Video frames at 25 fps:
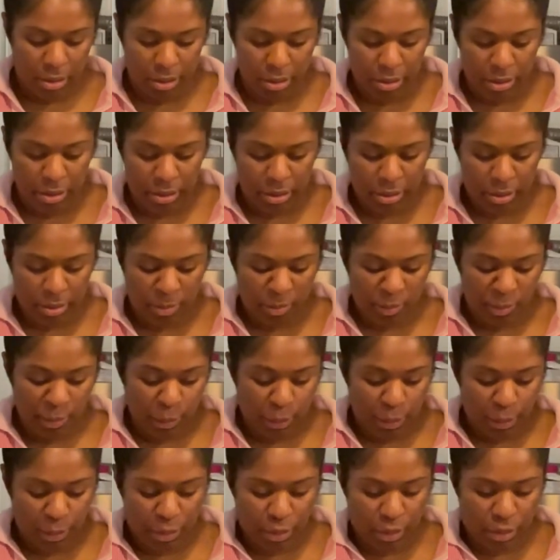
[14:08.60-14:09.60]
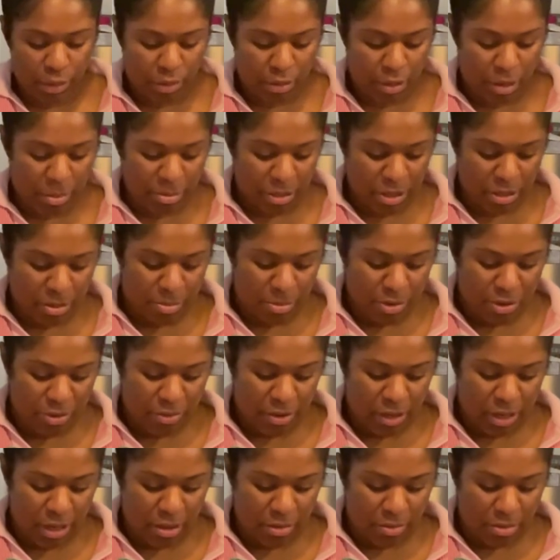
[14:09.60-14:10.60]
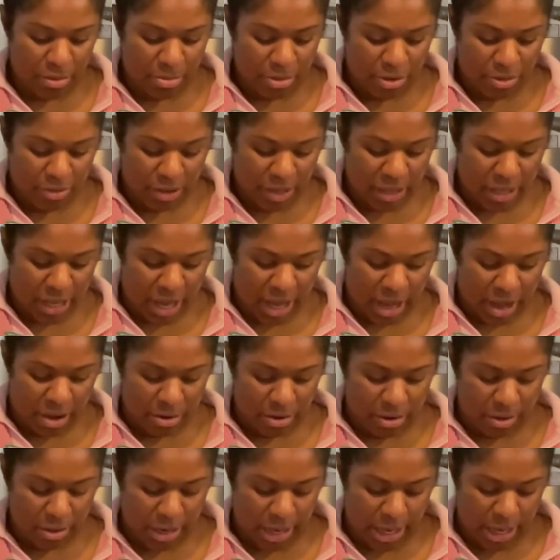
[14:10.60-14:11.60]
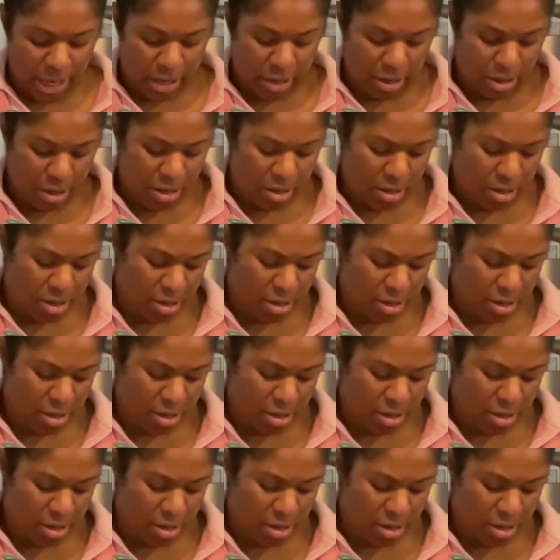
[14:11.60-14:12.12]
So I'm just removing the outer layer